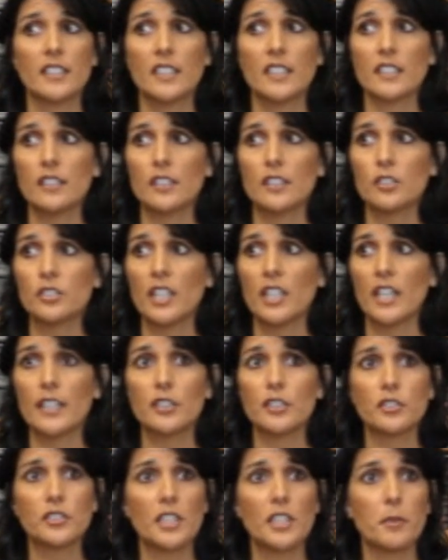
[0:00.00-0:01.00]
get their
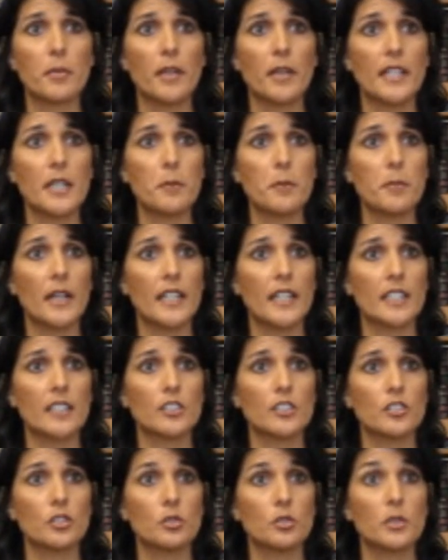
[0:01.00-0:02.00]
tires, they pay it back
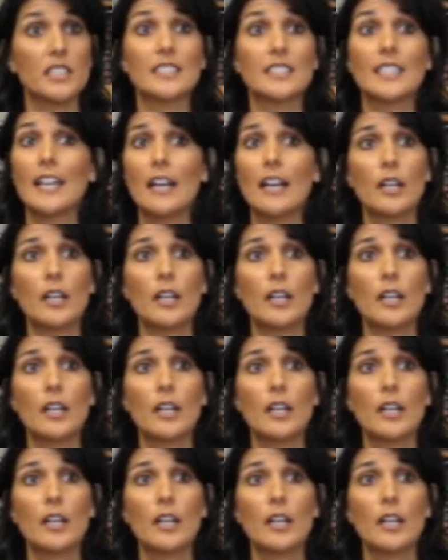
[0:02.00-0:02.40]
in 2 weeks.